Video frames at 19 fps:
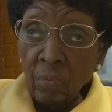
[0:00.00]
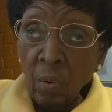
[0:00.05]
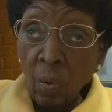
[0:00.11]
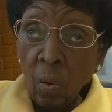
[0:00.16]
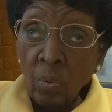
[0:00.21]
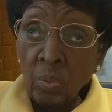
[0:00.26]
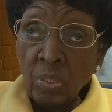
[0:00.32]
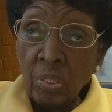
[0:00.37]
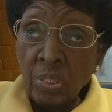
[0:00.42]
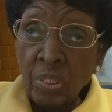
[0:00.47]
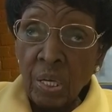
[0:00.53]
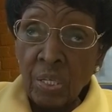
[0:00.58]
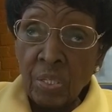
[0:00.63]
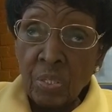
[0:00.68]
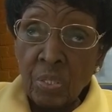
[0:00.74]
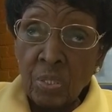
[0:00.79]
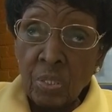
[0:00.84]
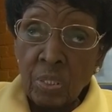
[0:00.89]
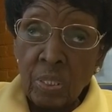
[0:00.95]

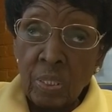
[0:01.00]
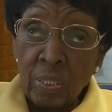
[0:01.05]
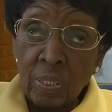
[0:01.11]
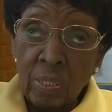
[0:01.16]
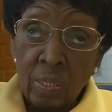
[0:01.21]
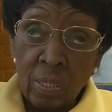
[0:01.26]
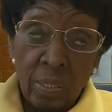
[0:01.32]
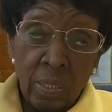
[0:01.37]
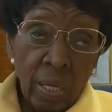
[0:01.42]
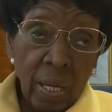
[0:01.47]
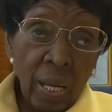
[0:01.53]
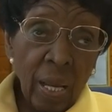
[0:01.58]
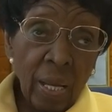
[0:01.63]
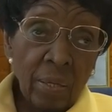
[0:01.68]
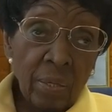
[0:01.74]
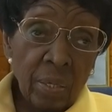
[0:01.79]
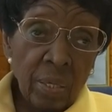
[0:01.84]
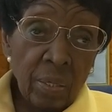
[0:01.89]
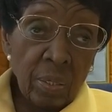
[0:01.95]
Organizations that
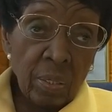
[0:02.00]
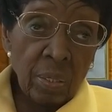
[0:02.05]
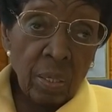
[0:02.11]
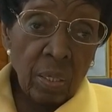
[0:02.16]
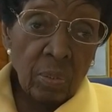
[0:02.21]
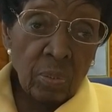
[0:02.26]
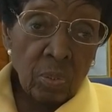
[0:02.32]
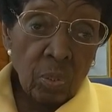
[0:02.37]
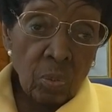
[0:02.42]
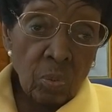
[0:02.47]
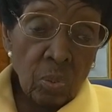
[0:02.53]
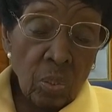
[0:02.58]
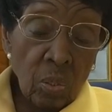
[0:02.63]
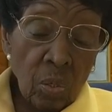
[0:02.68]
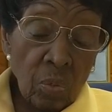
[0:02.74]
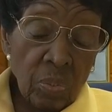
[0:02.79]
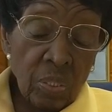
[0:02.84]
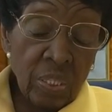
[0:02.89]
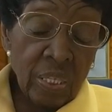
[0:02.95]
had
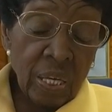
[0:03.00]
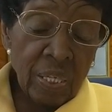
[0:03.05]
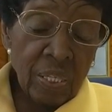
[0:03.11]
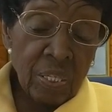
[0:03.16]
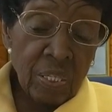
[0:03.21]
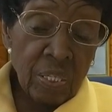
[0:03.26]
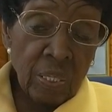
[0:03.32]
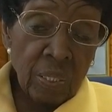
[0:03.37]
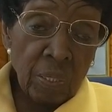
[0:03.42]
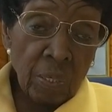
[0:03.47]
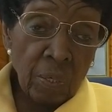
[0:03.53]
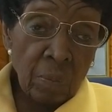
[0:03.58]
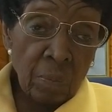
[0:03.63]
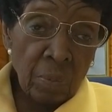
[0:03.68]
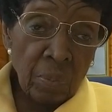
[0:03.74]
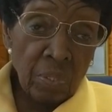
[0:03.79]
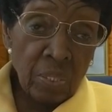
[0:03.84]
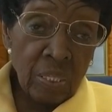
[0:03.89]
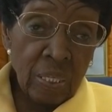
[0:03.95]
social organizations in the
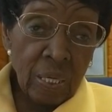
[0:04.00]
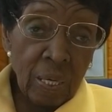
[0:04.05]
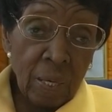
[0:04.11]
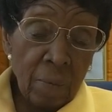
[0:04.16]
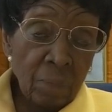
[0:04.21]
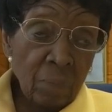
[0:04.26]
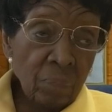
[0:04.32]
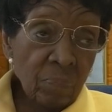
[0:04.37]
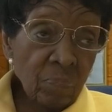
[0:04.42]
community,